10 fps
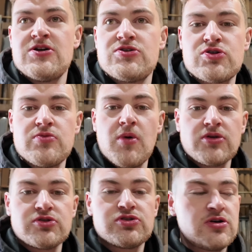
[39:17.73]
scoop
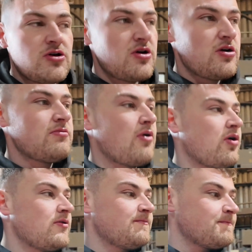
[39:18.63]
ones. But
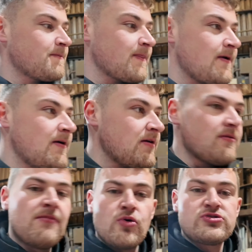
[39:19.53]
the
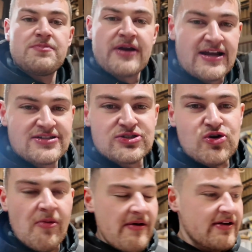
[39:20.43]
motor prices
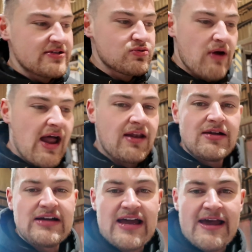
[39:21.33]
come in as well.
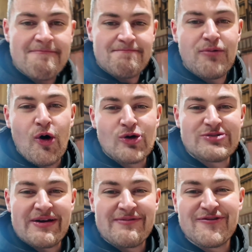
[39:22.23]
Paul's a
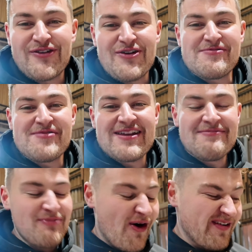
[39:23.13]
bit fuming with it,
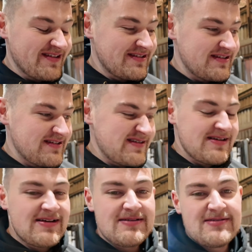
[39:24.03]
but
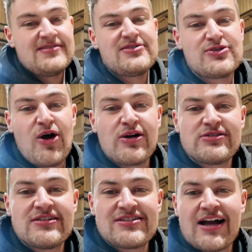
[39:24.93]
it's not
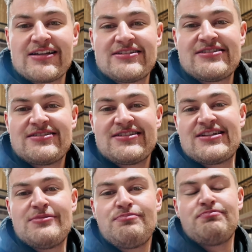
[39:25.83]
exactly
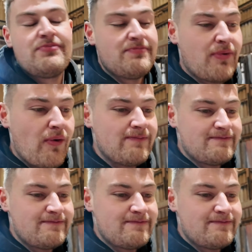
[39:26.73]
cheap, but